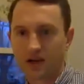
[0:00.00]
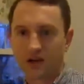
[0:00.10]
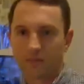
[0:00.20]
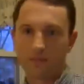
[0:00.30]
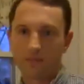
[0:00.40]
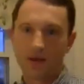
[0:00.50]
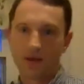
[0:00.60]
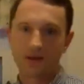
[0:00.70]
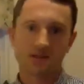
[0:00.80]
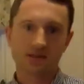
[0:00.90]

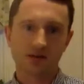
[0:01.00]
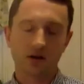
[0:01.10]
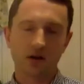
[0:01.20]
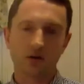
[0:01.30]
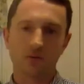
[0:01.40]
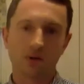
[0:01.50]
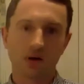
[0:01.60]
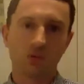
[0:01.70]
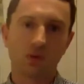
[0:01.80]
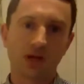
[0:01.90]
and is our
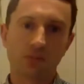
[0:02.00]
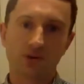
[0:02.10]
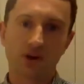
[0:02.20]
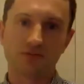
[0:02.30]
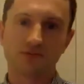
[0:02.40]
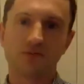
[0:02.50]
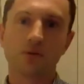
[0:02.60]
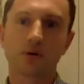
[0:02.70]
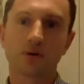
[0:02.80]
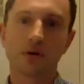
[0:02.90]
winning brand
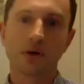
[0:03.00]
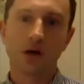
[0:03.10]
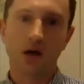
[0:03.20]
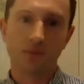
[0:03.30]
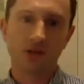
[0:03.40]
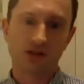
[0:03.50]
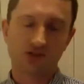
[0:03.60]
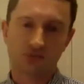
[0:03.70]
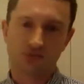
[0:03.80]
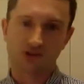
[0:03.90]
for
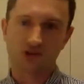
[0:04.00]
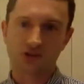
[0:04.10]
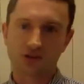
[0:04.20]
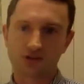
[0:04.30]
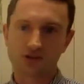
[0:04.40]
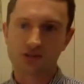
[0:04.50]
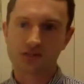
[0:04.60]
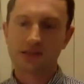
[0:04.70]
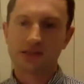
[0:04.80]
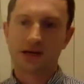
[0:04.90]
electric pressure cookers.
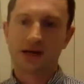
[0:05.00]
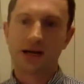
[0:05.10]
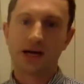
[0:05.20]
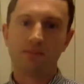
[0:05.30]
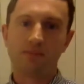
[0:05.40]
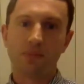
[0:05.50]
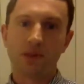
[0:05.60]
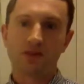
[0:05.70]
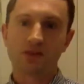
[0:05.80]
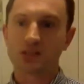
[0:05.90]
There's a